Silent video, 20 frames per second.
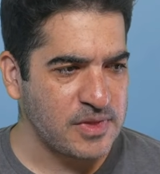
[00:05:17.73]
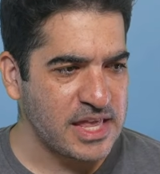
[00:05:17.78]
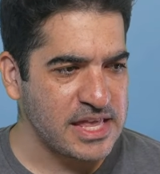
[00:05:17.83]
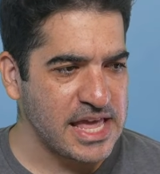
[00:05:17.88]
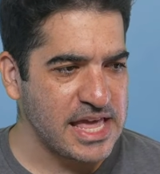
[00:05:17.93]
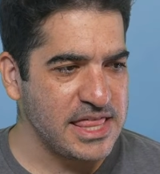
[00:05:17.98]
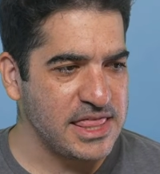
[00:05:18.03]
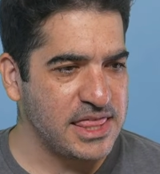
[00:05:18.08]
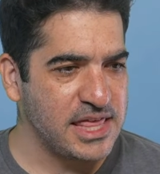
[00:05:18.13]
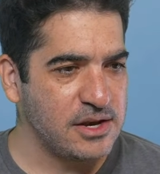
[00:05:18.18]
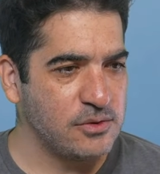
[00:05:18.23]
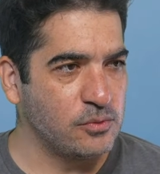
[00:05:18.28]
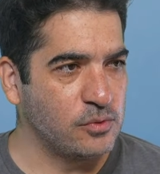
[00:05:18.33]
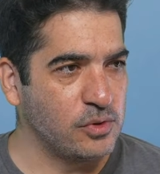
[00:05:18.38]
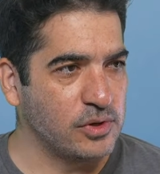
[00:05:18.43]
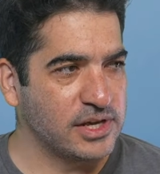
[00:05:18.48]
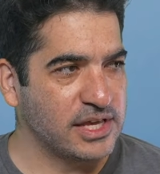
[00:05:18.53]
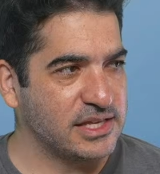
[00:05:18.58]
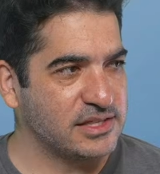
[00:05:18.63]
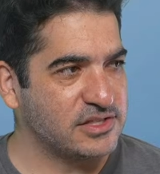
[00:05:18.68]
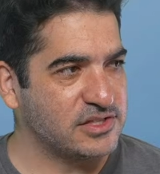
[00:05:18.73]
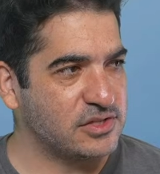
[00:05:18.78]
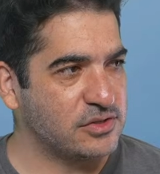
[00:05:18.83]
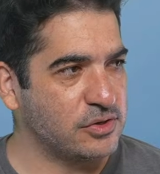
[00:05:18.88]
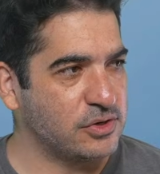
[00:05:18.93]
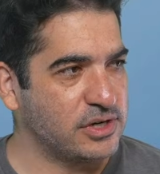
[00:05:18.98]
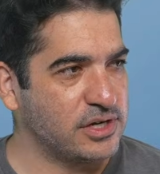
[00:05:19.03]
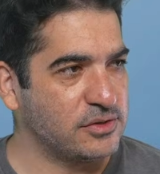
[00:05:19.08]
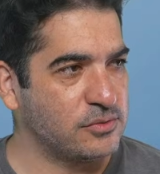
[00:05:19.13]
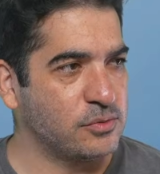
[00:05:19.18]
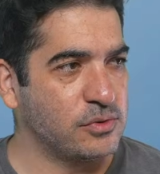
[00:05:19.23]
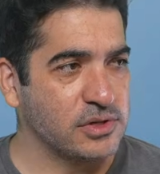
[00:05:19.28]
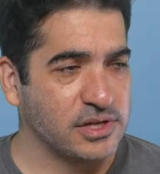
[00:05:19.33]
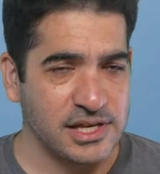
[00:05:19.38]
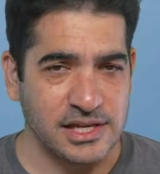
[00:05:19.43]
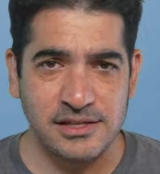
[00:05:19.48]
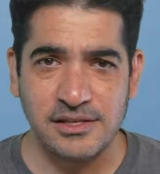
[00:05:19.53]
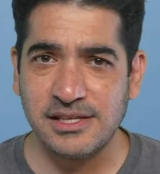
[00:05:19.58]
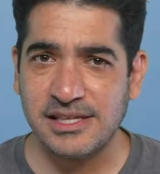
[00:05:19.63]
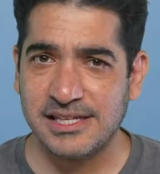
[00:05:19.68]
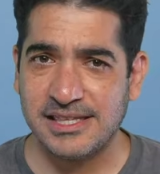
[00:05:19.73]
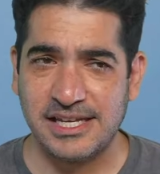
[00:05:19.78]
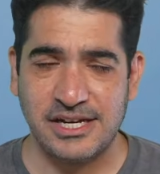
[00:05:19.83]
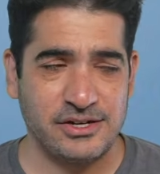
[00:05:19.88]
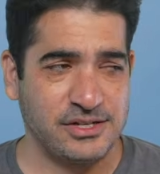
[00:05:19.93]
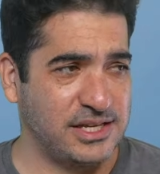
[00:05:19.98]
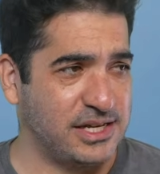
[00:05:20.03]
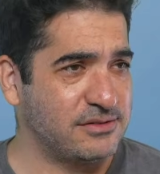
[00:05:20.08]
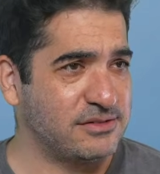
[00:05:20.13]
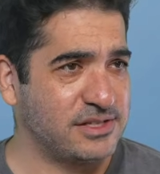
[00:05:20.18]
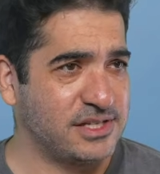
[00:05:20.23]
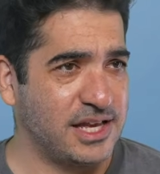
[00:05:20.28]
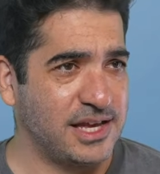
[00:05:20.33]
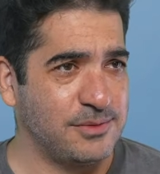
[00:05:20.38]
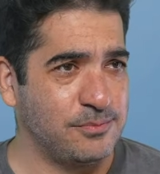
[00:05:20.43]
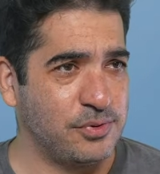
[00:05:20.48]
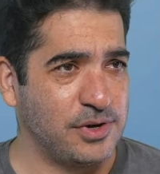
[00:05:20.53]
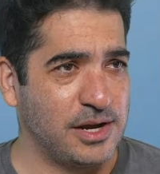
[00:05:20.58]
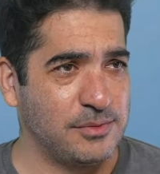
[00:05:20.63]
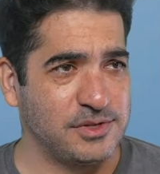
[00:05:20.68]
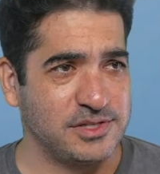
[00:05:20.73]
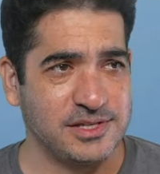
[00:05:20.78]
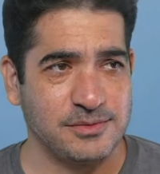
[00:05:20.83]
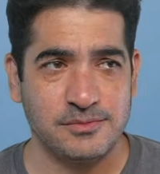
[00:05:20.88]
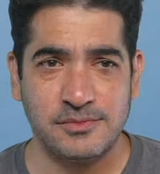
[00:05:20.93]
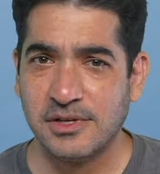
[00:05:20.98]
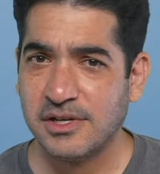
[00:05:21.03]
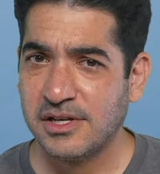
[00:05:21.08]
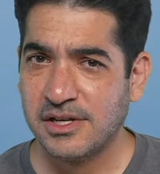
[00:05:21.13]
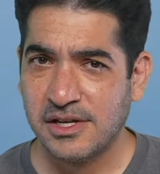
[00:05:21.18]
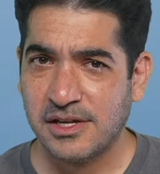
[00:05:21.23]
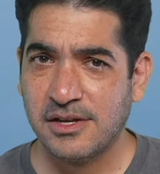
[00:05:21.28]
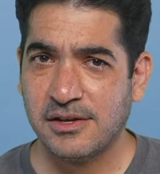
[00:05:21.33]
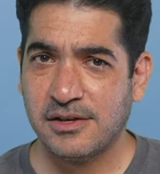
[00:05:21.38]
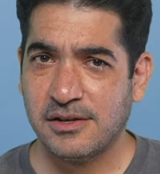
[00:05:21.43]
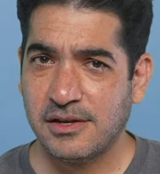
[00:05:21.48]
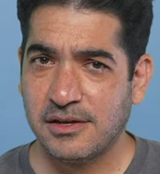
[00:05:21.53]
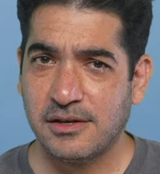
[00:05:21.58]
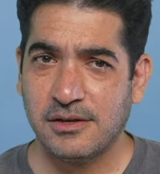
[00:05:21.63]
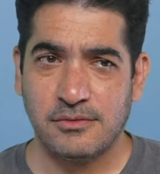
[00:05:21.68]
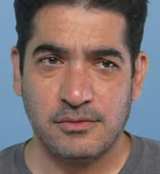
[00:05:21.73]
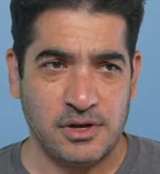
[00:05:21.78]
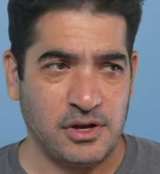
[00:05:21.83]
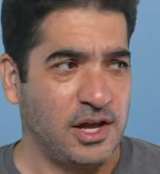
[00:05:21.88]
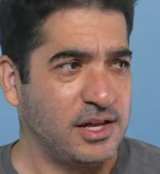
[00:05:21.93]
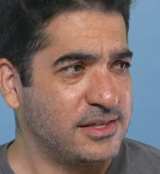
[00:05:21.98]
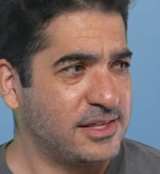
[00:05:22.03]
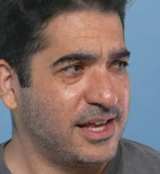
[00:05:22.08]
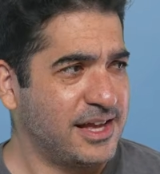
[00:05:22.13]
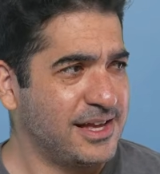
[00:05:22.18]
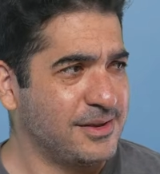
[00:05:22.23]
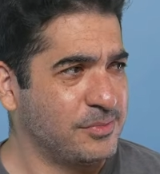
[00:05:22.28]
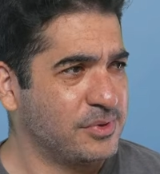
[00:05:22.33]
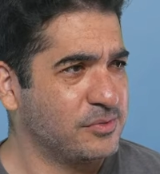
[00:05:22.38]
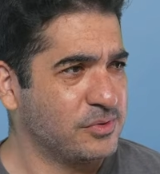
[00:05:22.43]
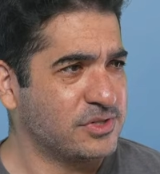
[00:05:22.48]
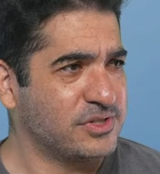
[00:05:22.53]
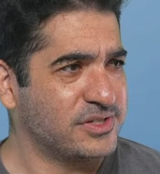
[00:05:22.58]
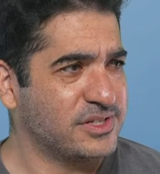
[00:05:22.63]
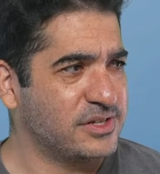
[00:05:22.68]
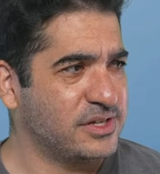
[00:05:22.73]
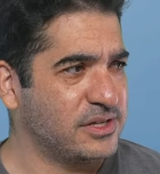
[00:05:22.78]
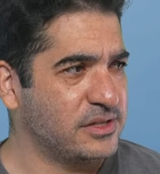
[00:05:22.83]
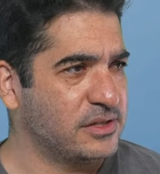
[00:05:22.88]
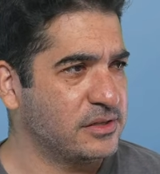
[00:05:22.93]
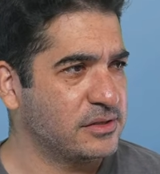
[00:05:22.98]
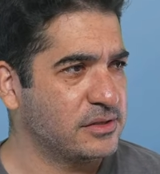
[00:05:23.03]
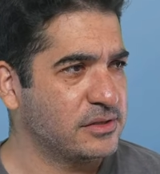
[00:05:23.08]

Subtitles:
And then we'll get started. We'll get to the teardowns. I promise. I'm on time, which is good.